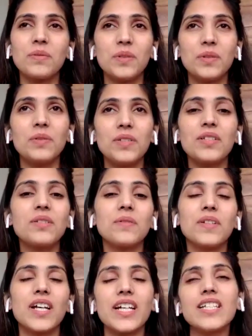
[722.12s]
so you know it's
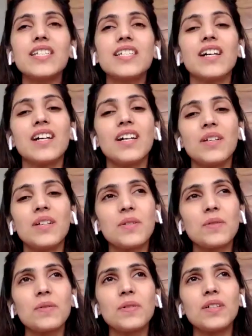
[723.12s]
so nice
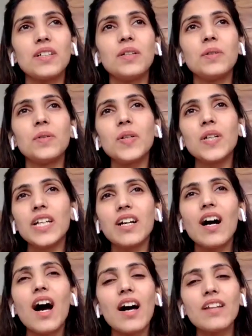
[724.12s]
so uh, you know eh,